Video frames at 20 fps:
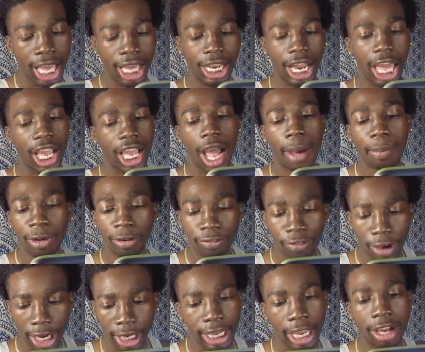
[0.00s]
Like, calm the
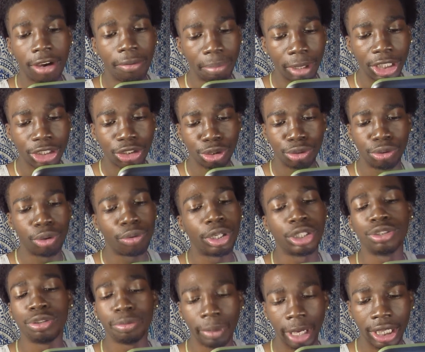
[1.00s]
fuck down, bitch. You're doing
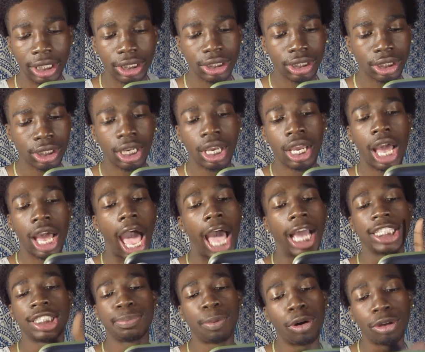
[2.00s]
too much.
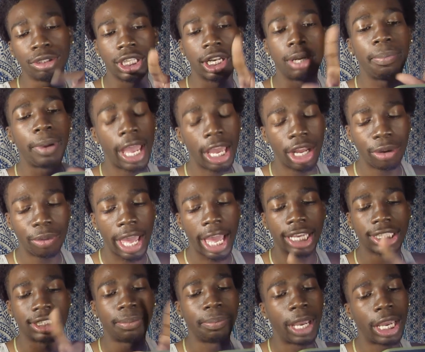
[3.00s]
I spoke to the panel and
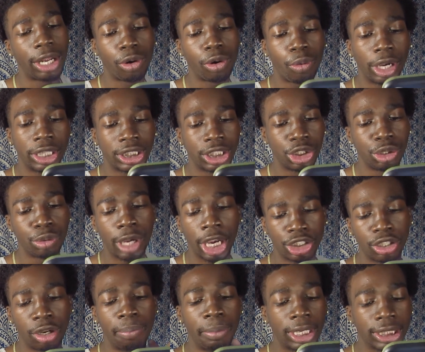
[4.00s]
asked the panel question. You
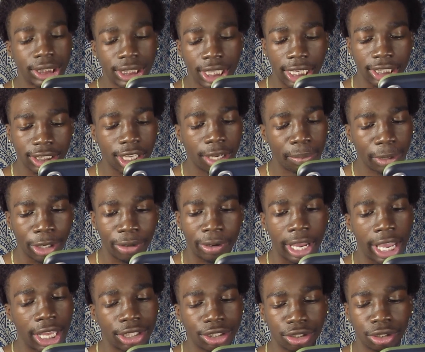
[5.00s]
got your musty ass up here
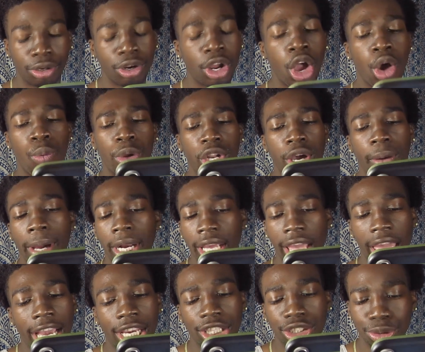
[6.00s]
and answered when nobody
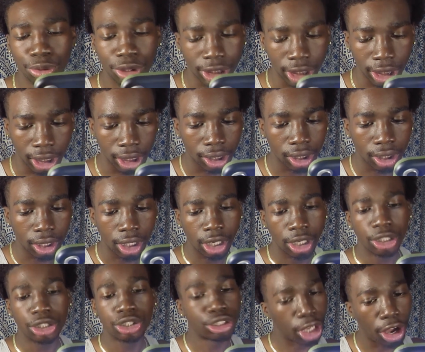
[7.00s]
asked you shit.
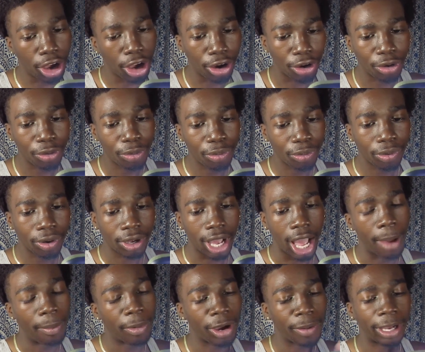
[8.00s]
So,
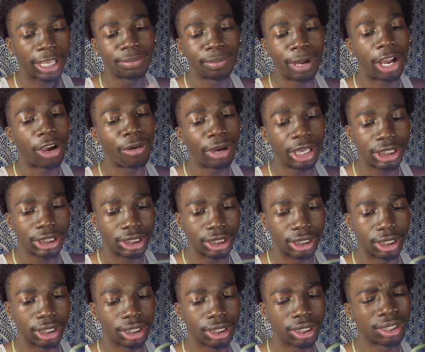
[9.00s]
I'm gonna go back to my question.
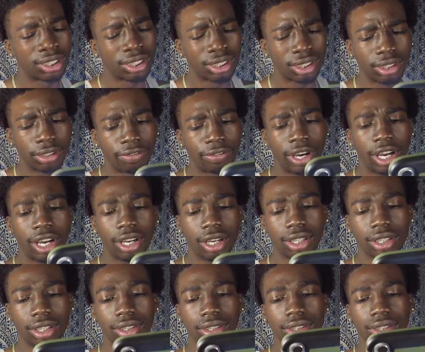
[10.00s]
Fuck.